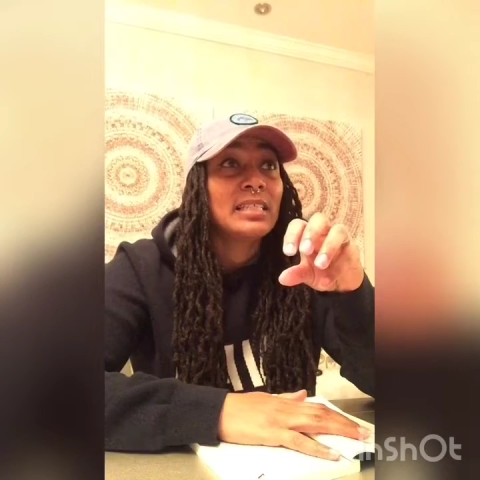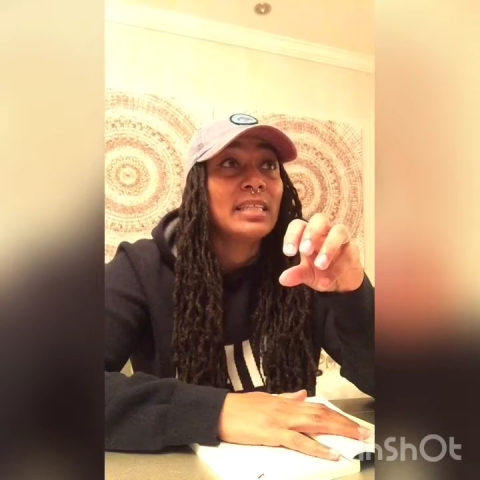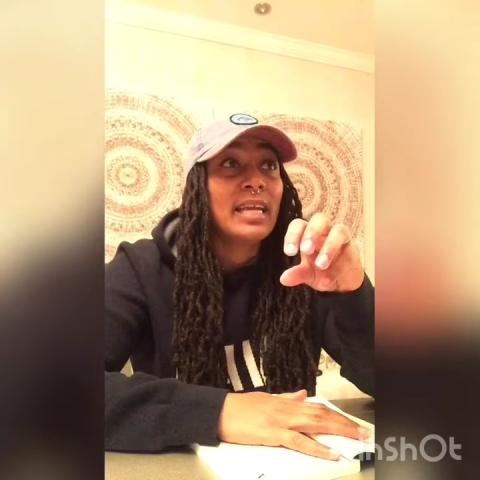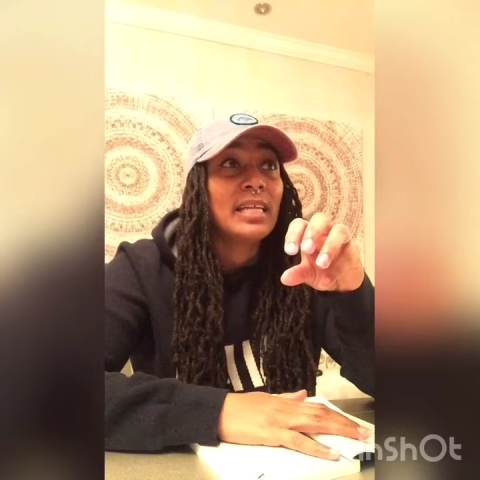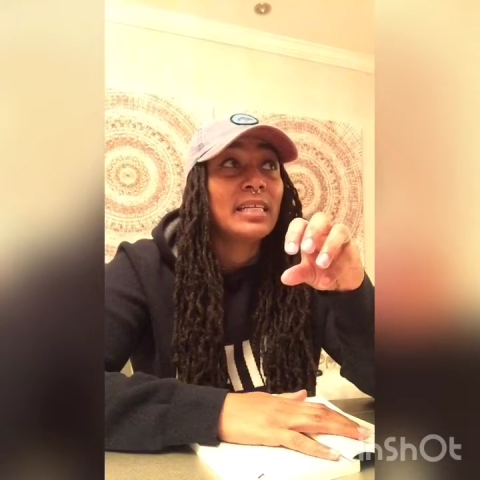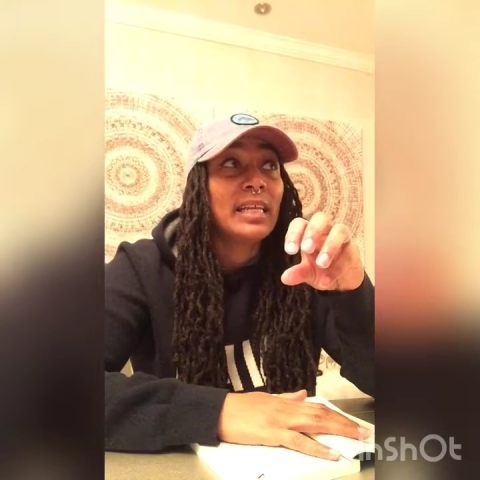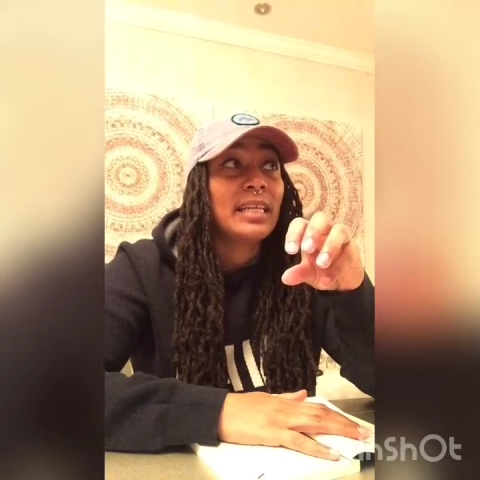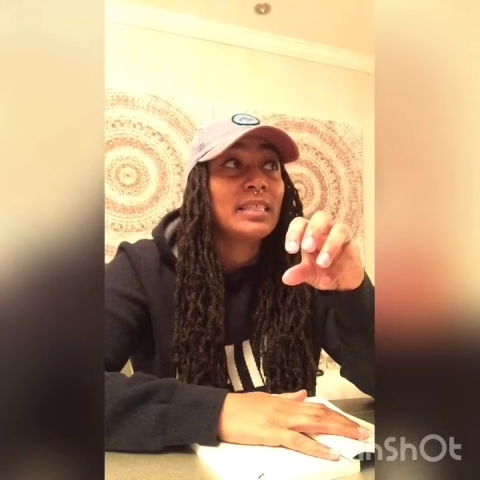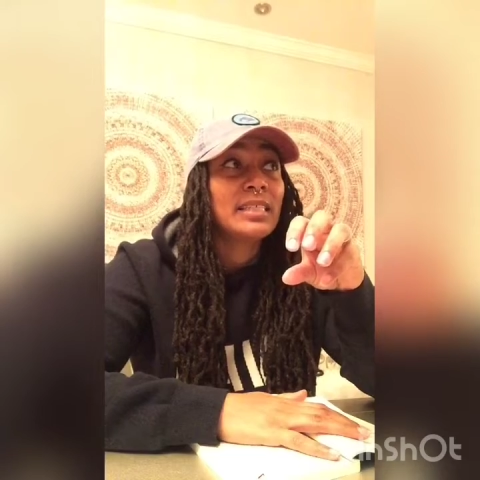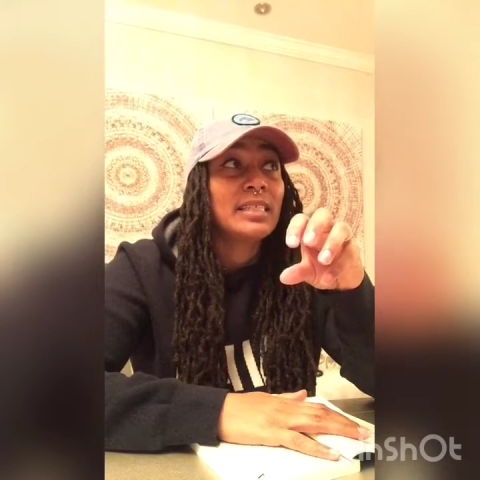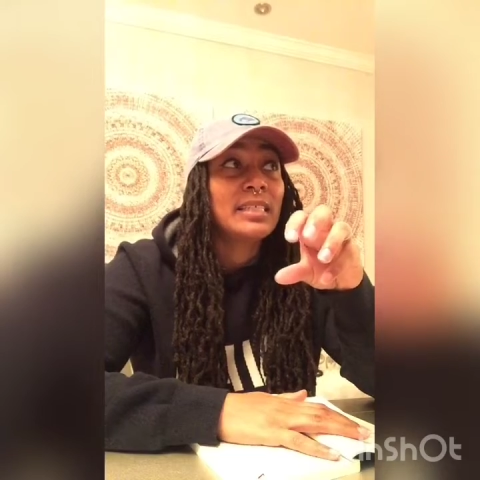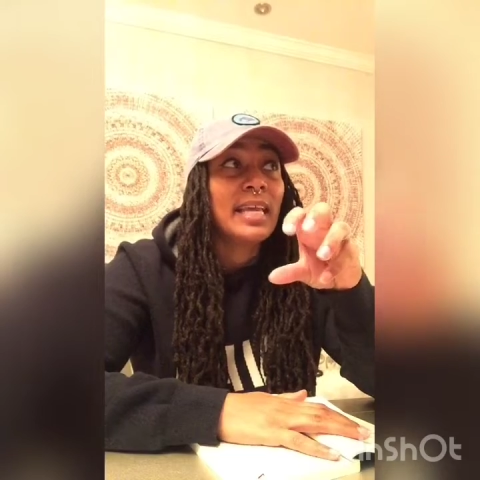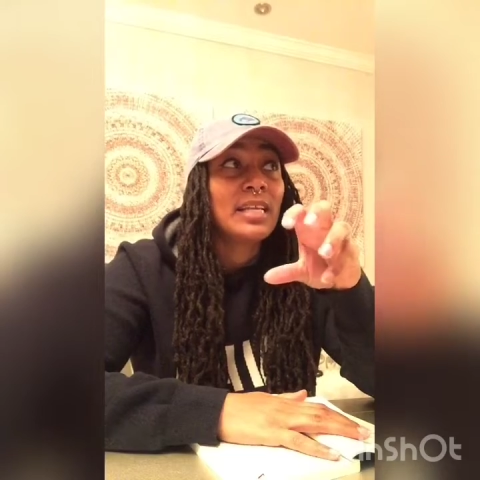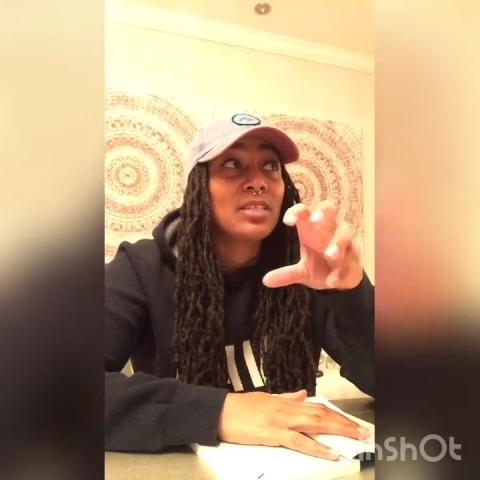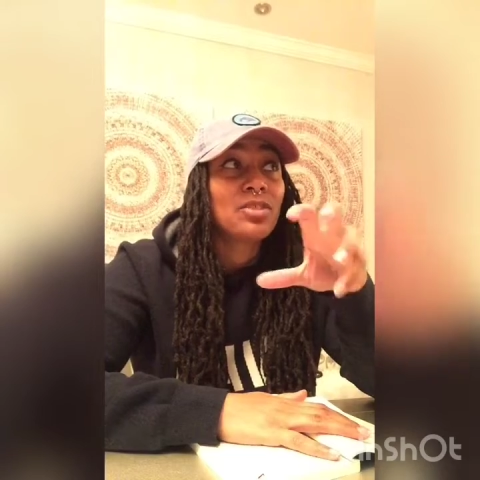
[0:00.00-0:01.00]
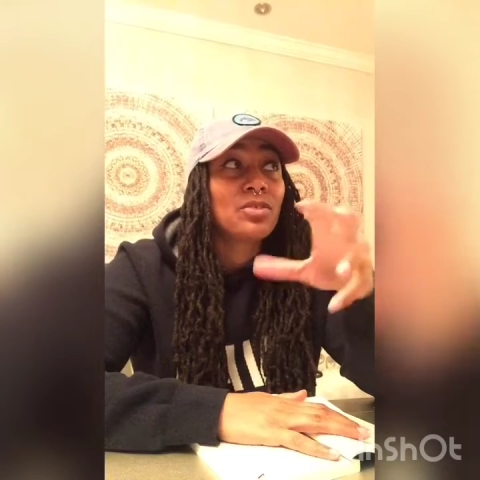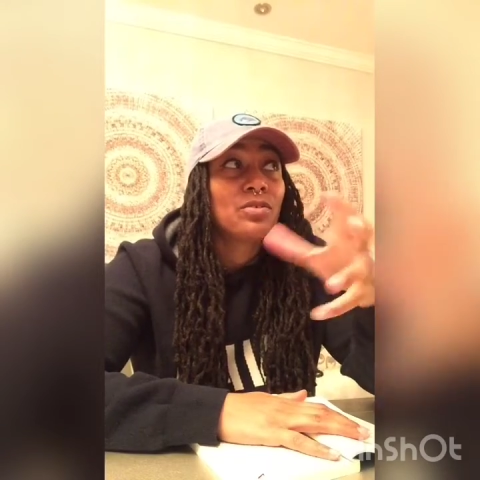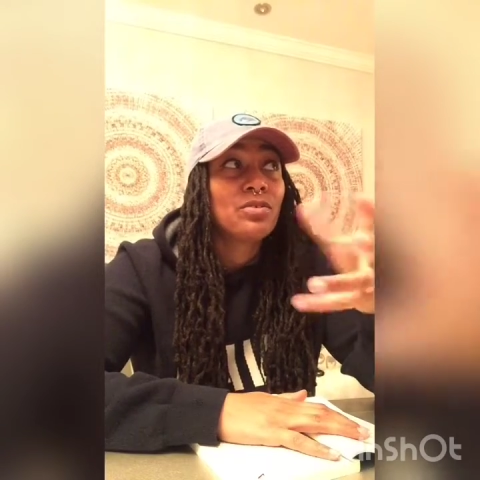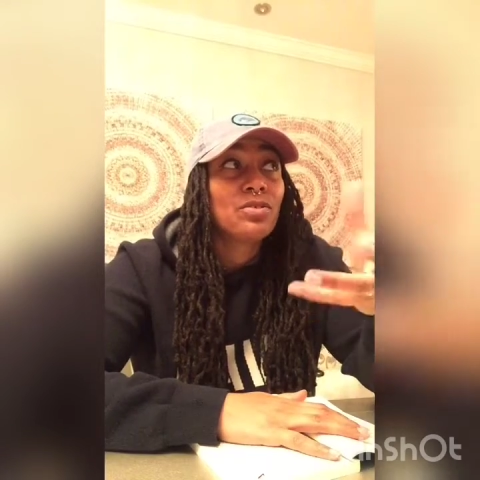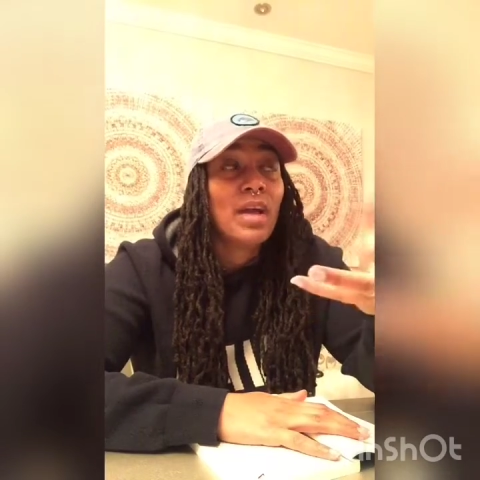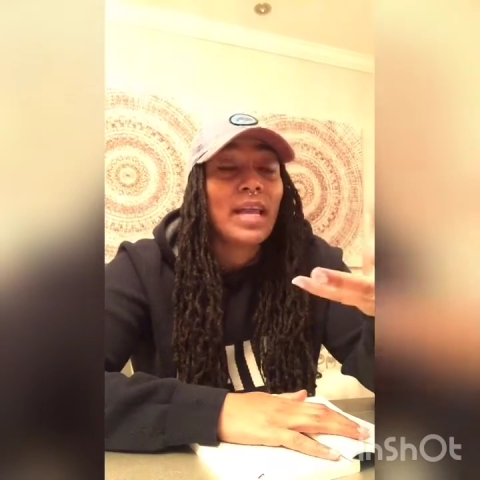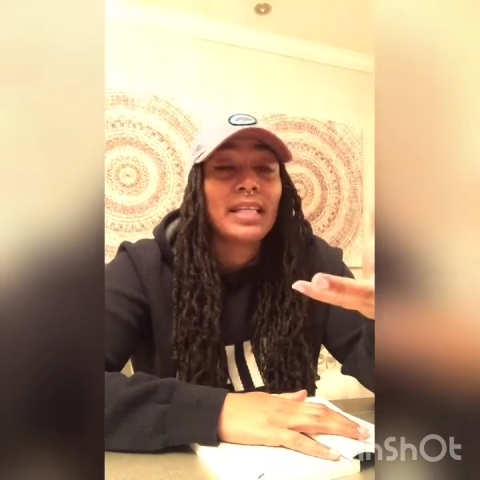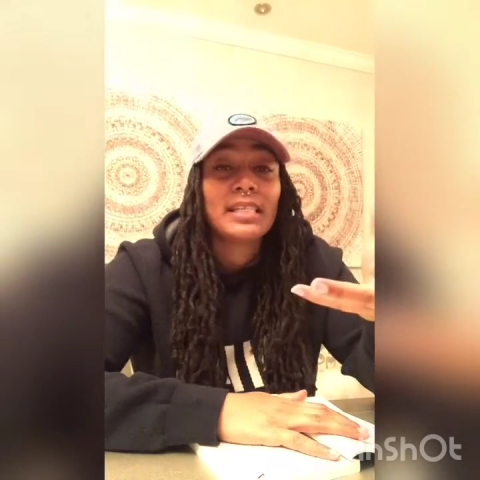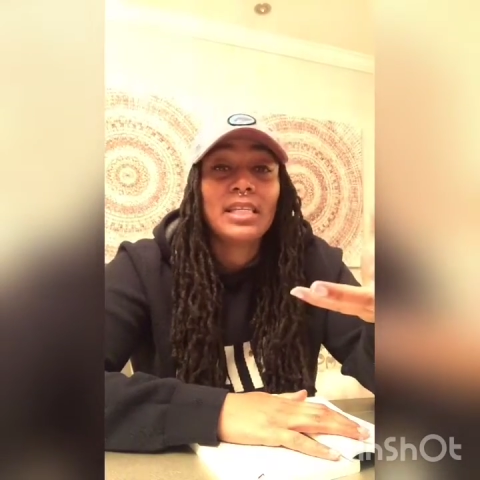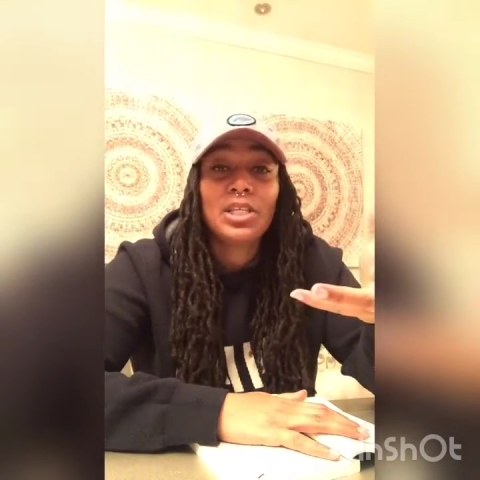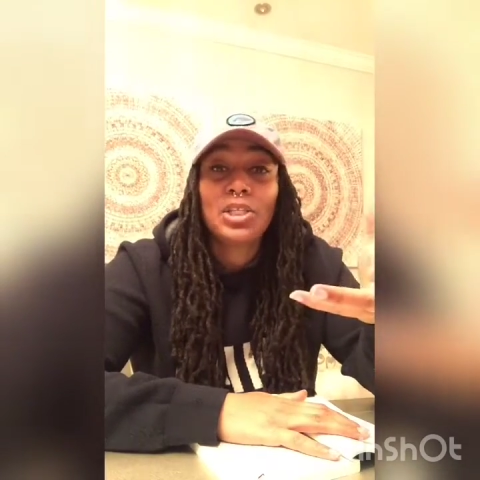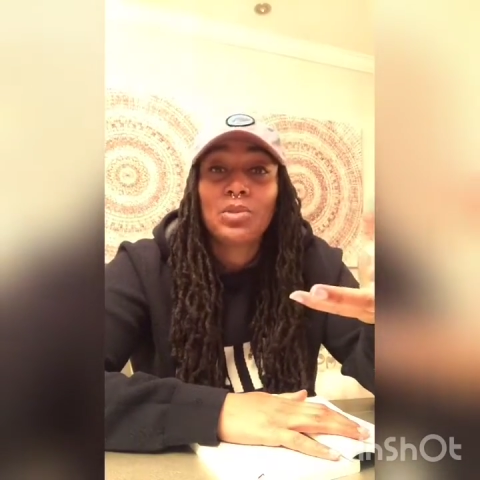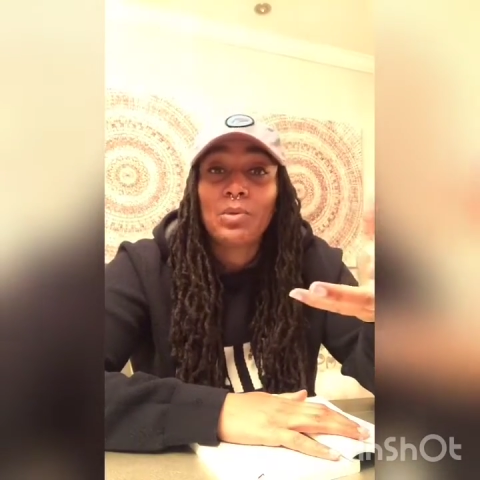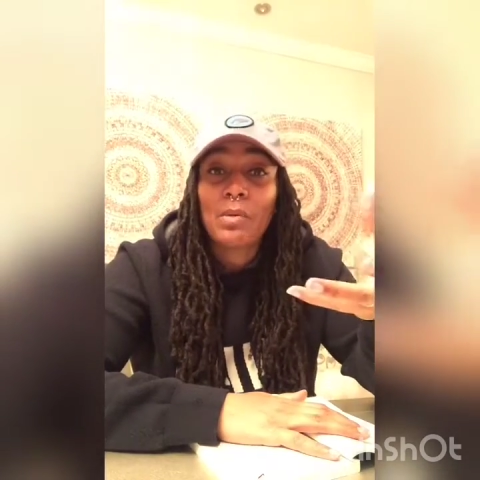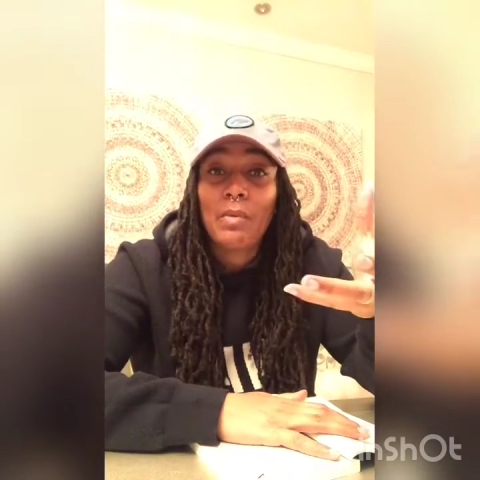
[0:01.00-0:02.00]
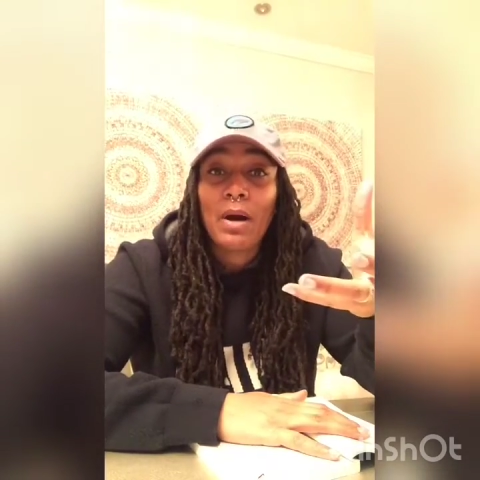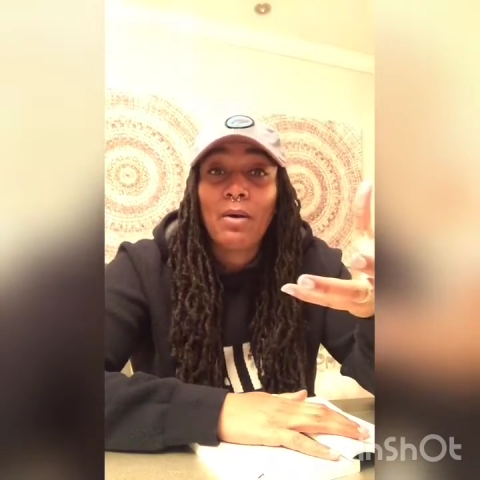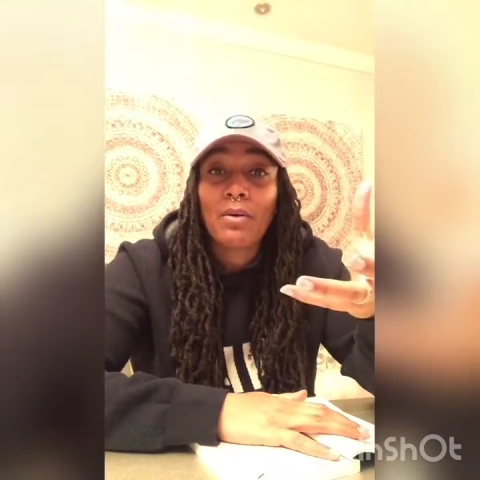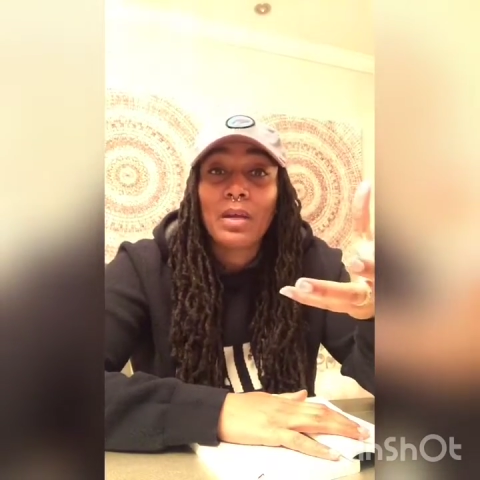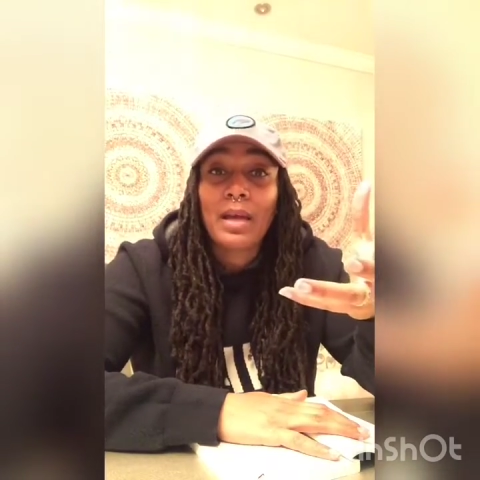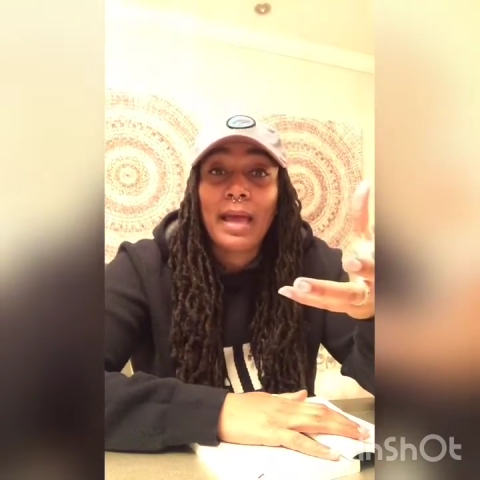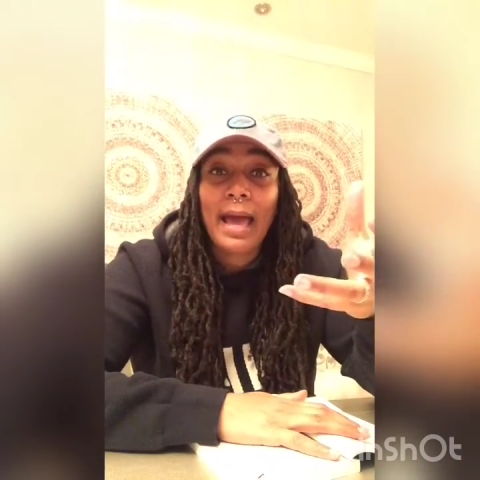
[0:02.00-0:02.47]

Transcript: they try to teach you about